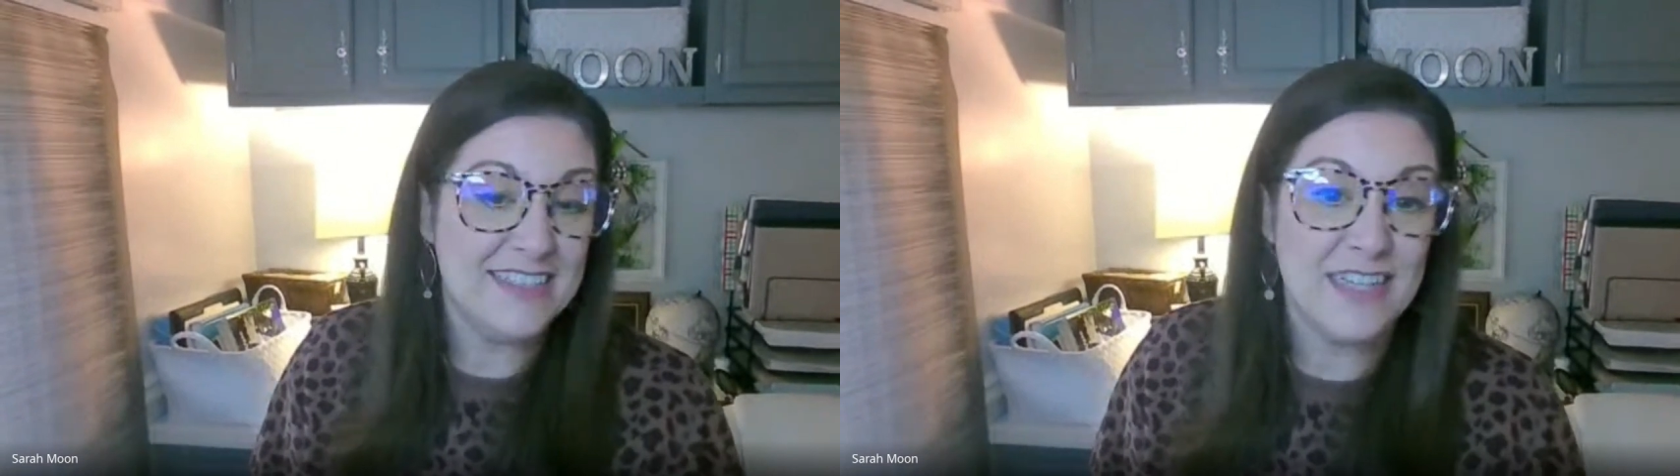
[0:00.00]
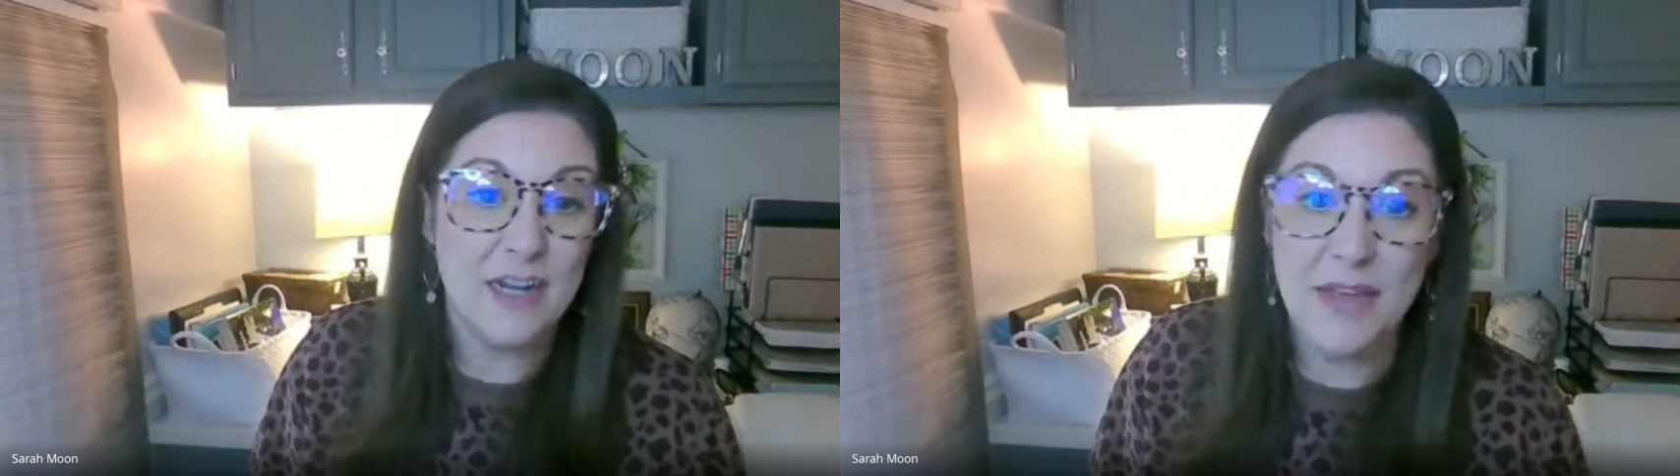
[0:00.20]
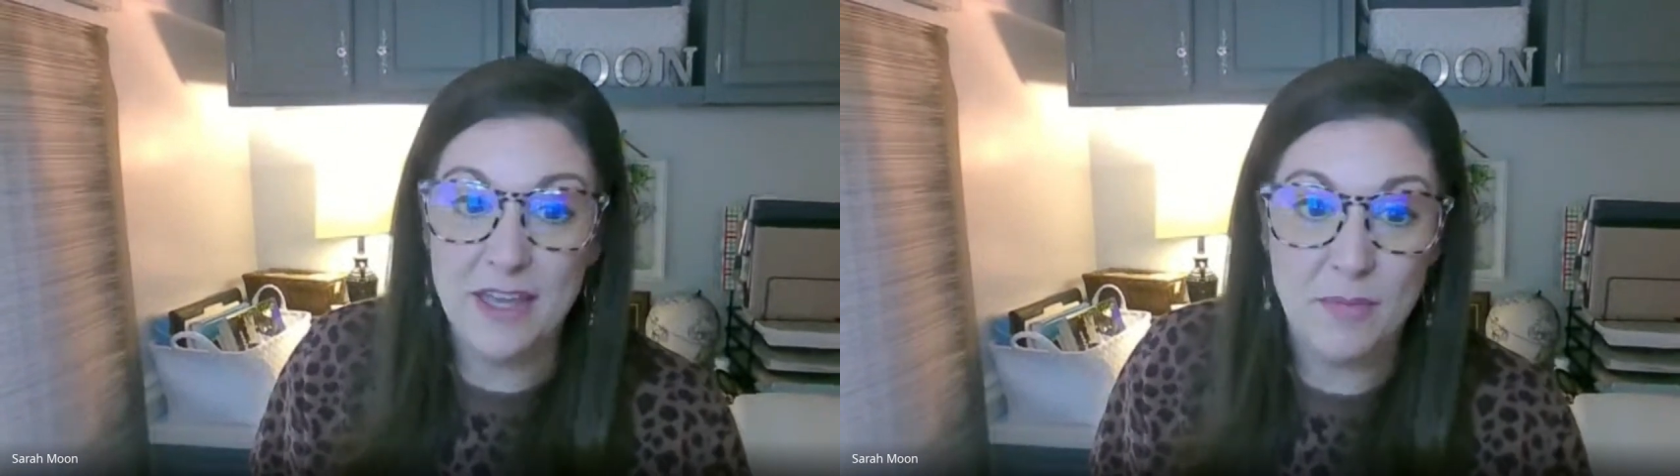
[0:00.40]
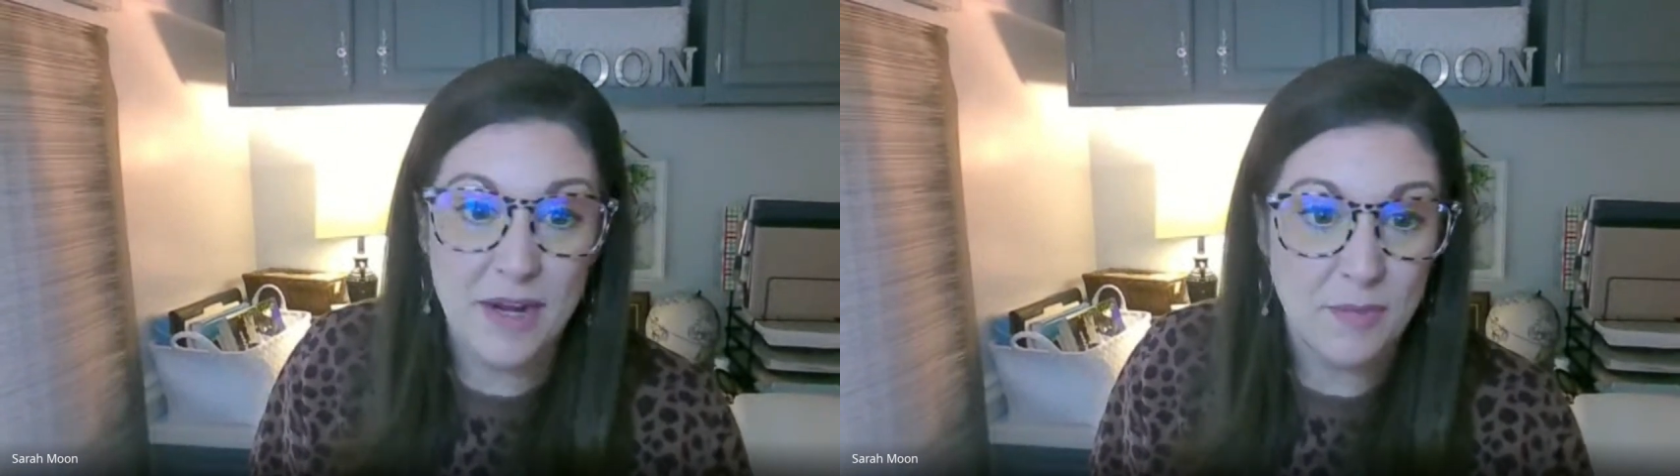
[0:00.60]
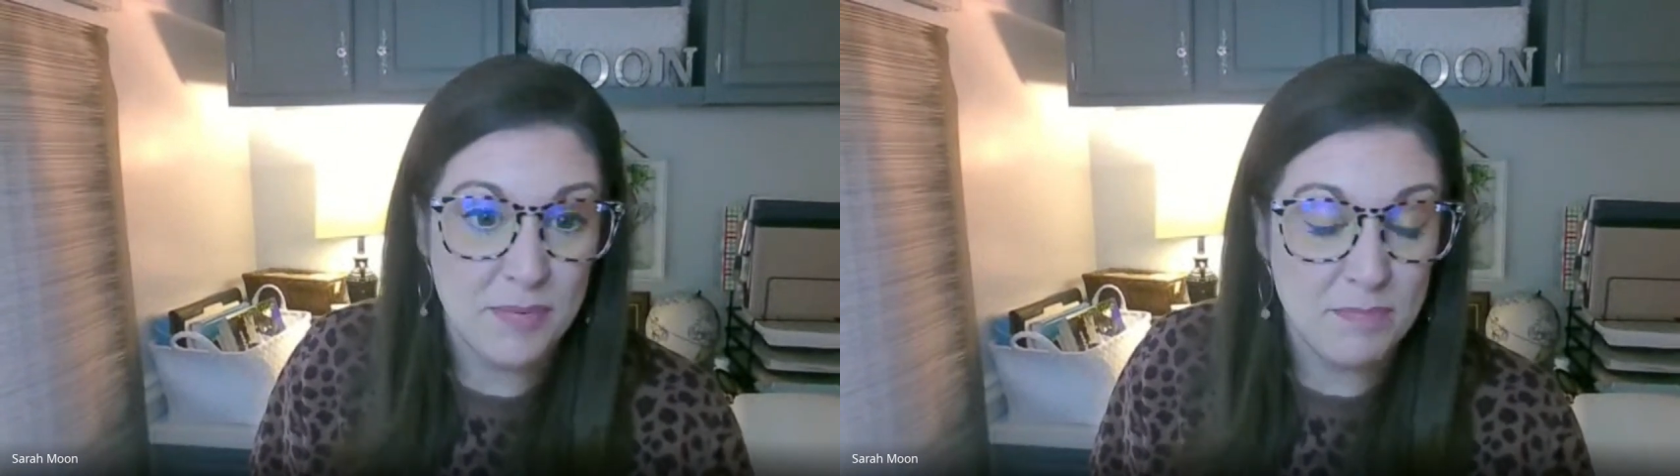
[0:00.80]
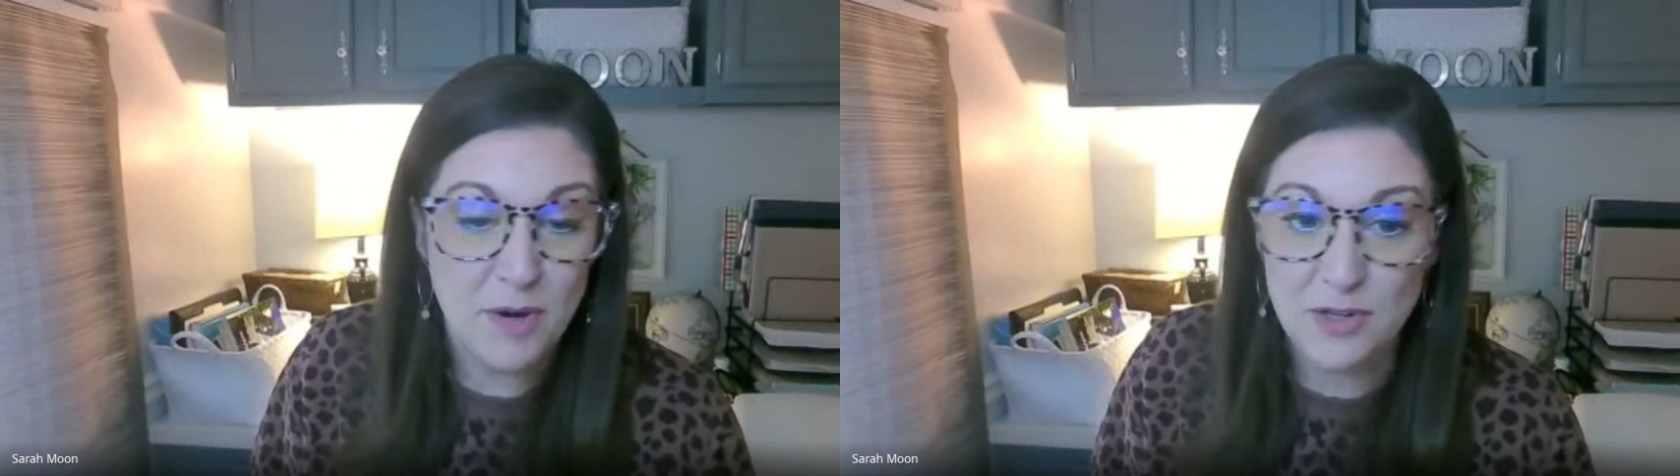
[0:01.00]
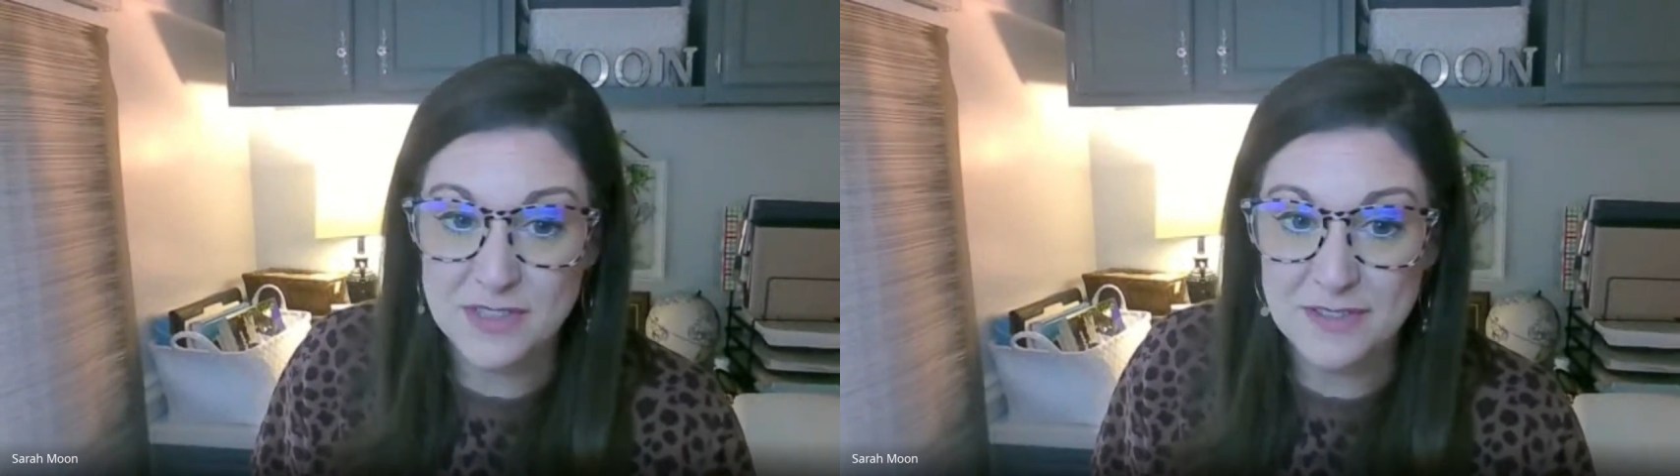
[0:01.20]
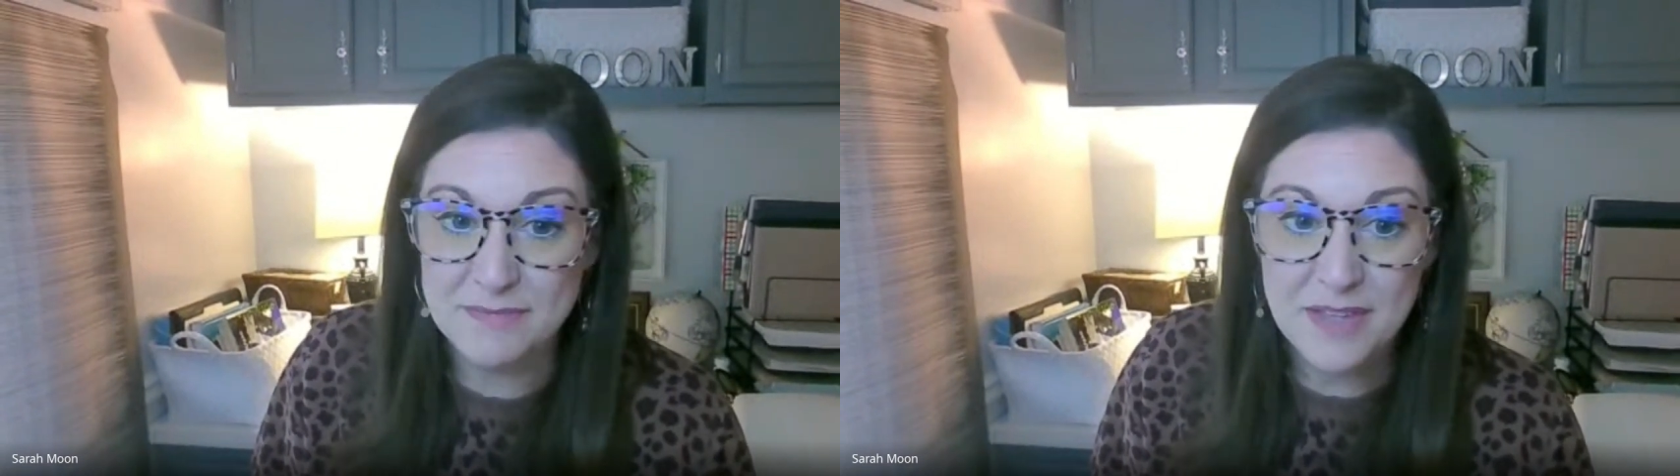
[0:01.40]
it's going to make you a better
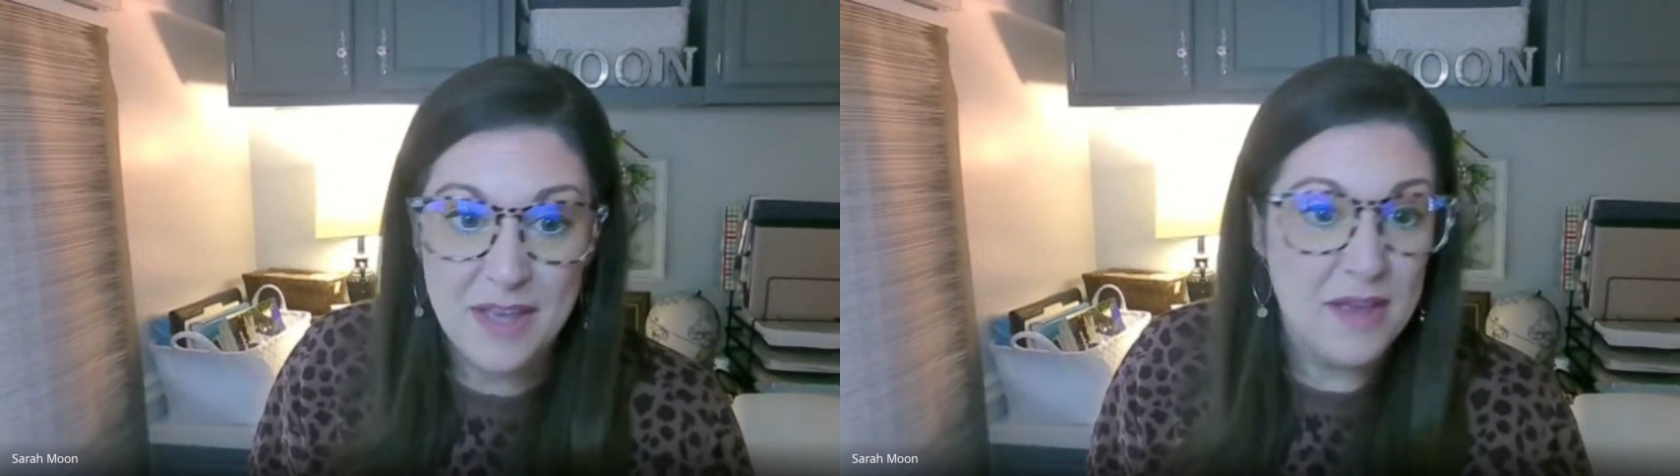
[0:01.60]
person,